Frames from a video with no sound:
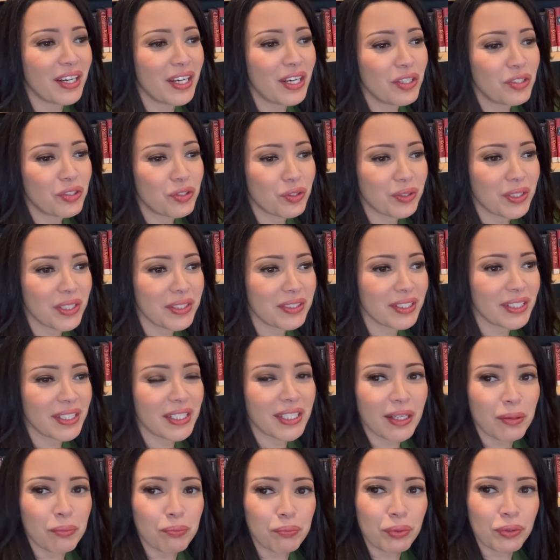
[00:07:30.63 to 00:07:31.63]
so that
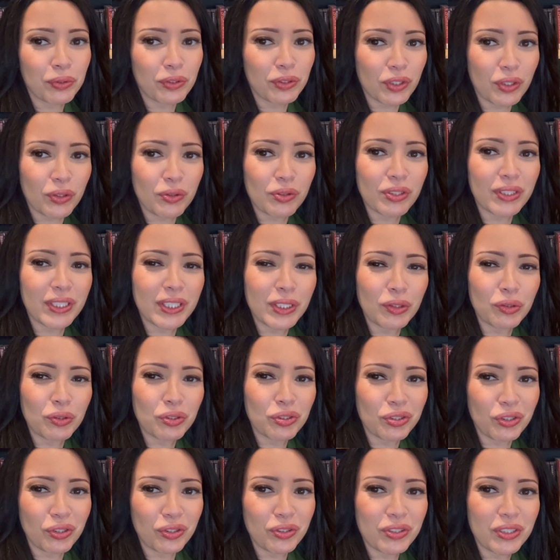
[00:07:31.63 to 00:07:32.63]
they can put those little
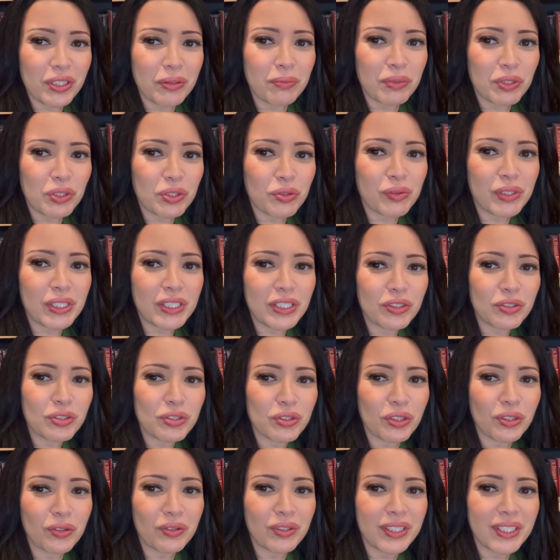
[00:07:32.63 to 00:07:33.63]
shots in between the
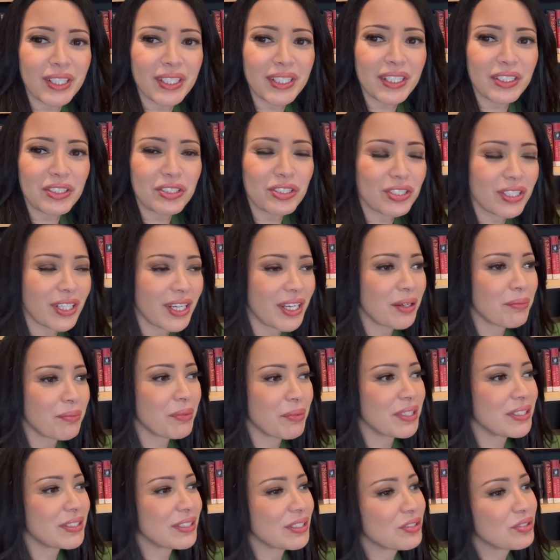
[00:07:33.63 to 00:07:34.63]
story that I share,
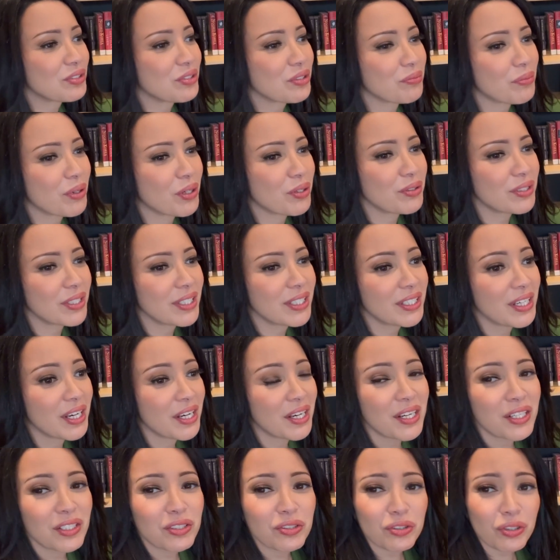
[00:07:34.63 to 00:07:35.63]
my testimony.
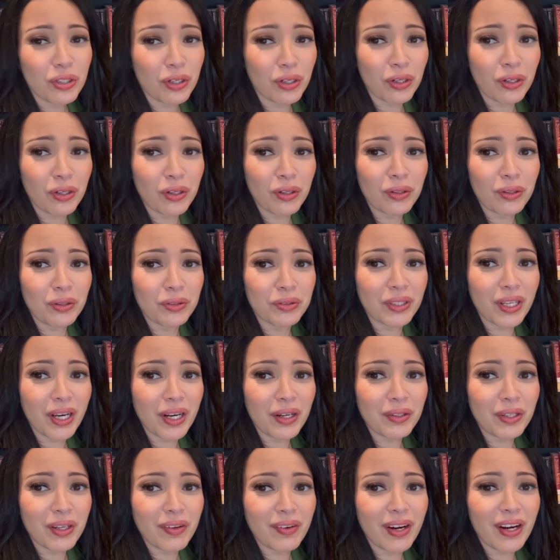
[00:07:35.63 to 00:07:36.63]
So
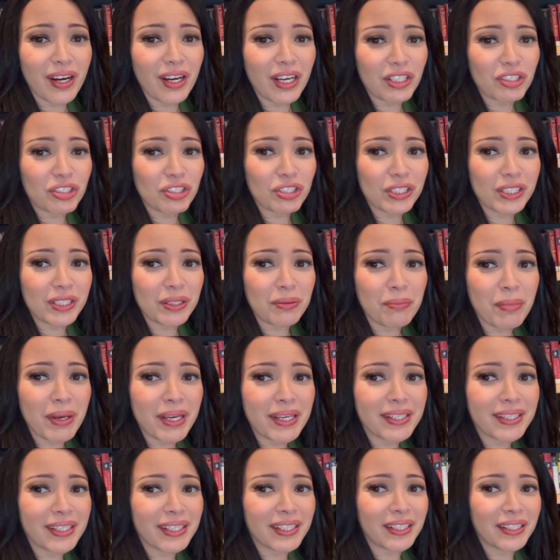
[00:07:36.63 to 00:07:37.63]
now they are actually
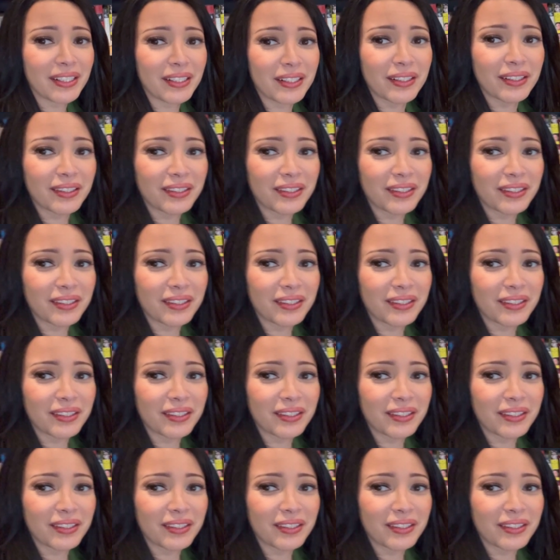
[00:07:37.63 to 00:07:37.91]
making,